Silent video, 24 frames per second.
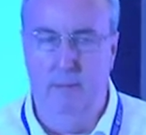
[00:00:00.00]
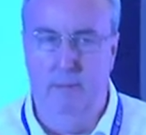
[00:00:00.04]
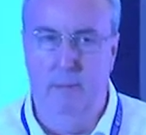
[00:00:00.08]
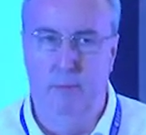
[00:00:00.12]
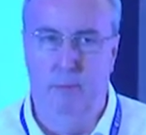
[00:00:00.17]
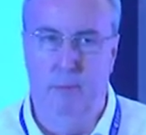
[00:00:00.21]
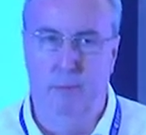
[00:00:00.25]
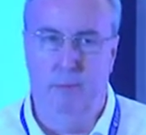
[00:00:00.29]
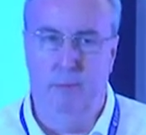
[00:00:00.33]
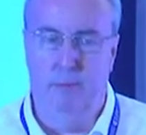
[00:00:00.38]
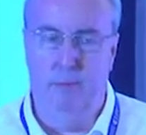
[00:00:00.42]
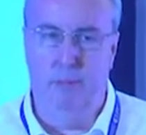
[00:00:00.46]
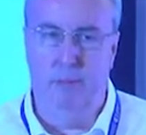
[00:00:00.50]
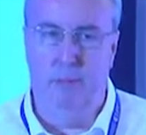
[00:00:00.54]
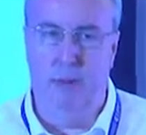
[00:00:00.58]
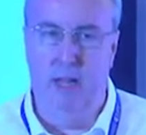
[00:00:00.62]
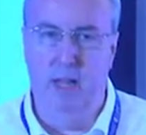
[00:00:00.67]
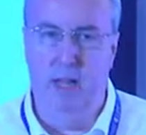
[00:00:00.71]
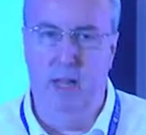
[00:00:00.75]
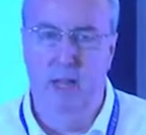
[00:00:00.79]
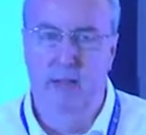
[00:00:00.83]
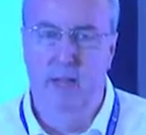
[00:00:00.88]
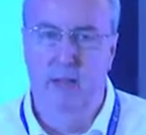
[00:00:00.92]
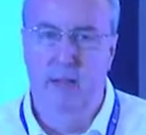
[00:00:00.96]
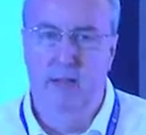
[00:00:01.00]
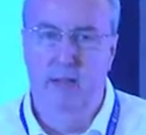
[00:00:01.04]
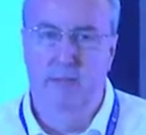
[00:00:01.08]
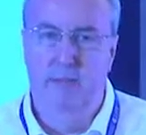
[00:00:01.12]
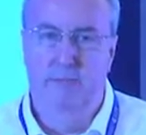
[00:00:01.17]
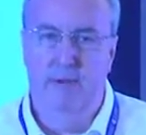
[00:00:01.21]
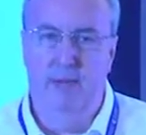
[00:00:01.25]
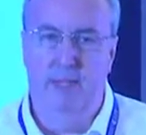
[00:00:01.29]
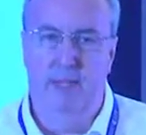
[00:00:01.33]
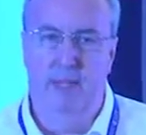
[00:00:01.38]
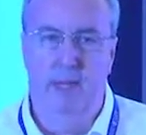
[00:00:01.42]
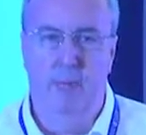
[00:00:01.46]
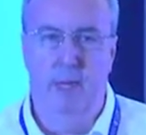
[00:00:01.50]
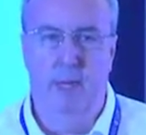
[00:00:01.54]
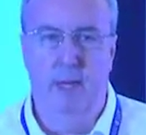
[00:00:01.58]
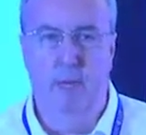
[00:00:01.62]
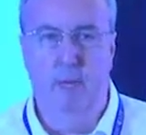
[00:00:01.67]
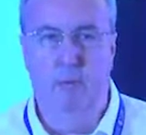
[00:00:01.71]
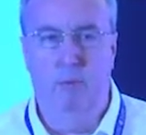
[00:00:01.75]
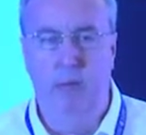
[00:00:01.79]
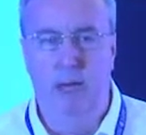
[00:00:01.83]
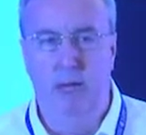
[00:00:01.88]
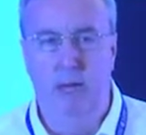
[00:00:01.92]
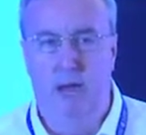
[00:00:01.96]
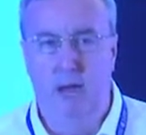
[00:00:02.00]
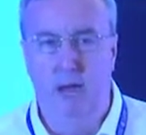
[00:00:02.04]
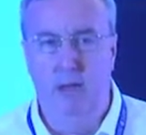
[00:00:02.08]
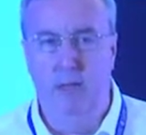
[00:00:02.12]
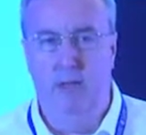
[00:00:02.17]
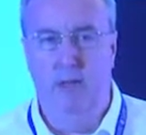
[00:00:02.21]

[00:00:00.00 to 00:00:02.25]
reports? Well, firstly, we are